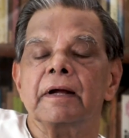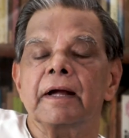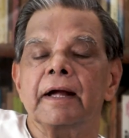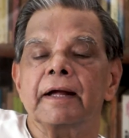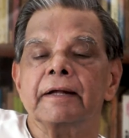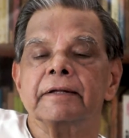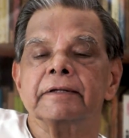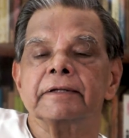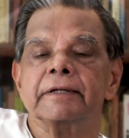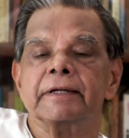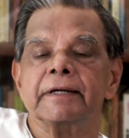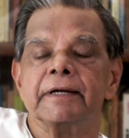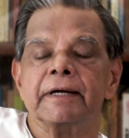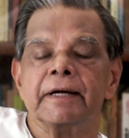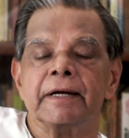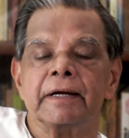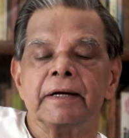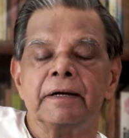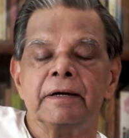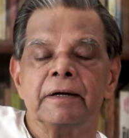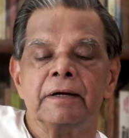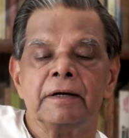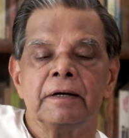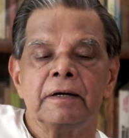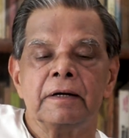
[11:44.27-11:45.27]
in
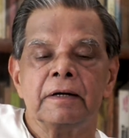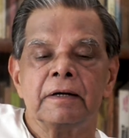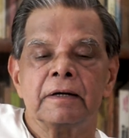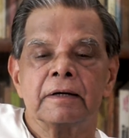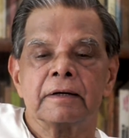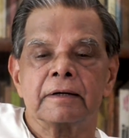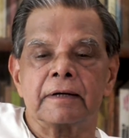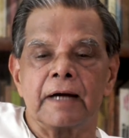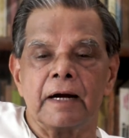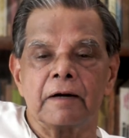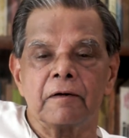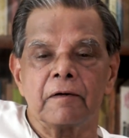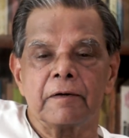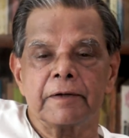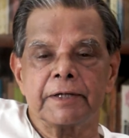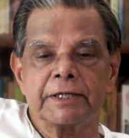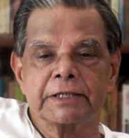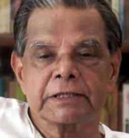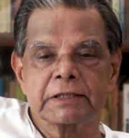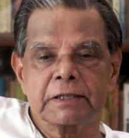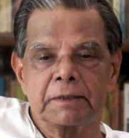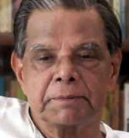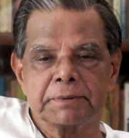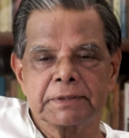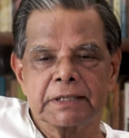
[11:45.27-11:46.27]
the kind of
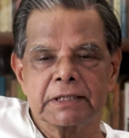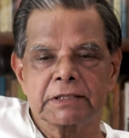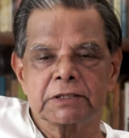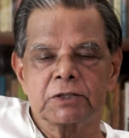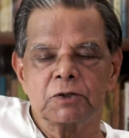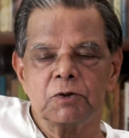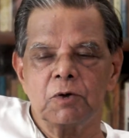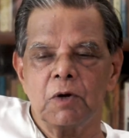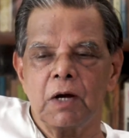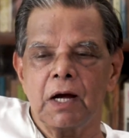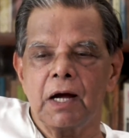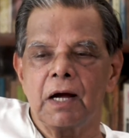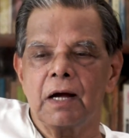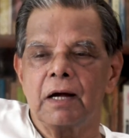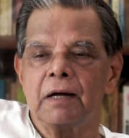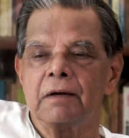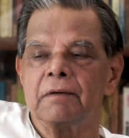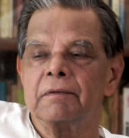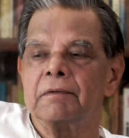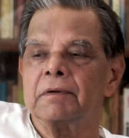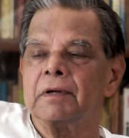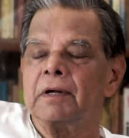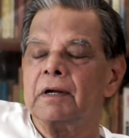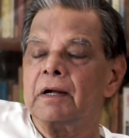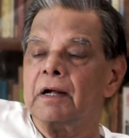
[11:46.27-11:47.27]
descriptions you
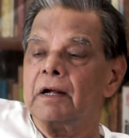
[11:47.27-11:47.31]
have